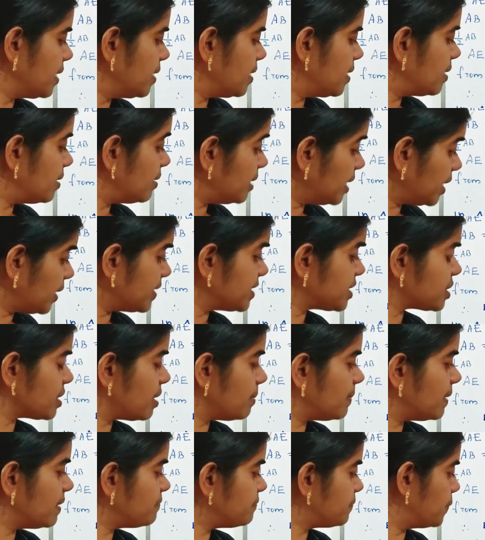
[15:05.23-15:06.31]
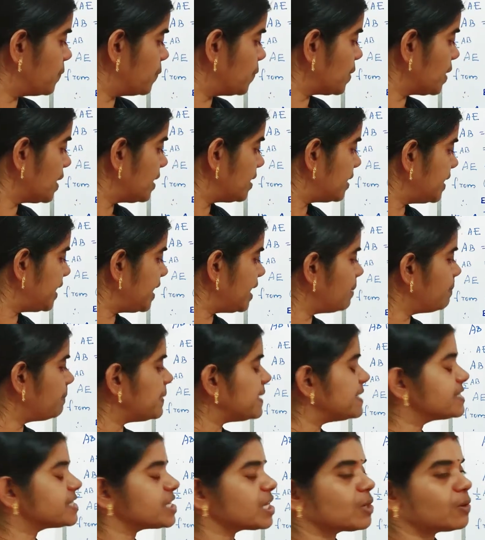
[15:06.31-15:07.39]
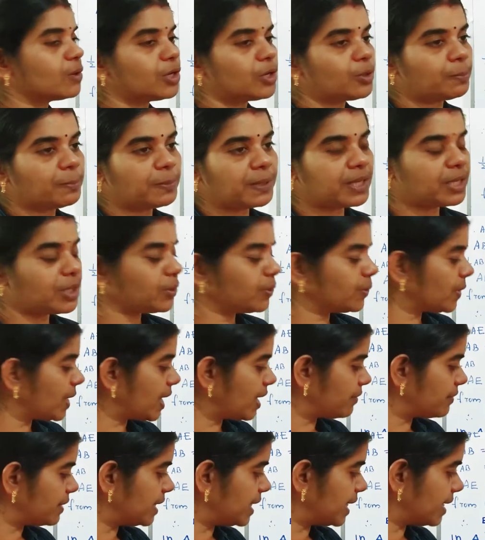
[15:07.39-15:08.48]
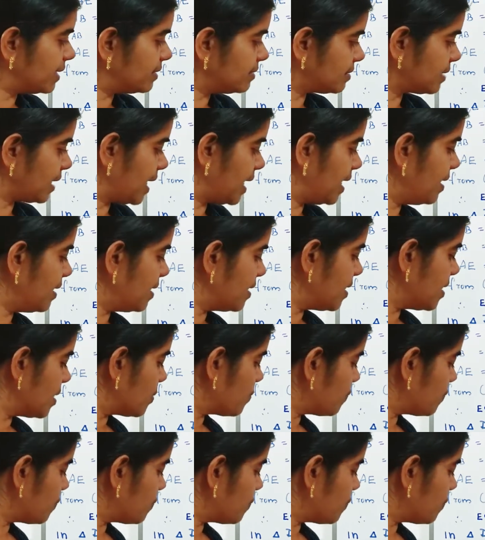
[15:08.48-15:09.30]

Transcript: Equation number 4, dp is equal to pq, you have written 3.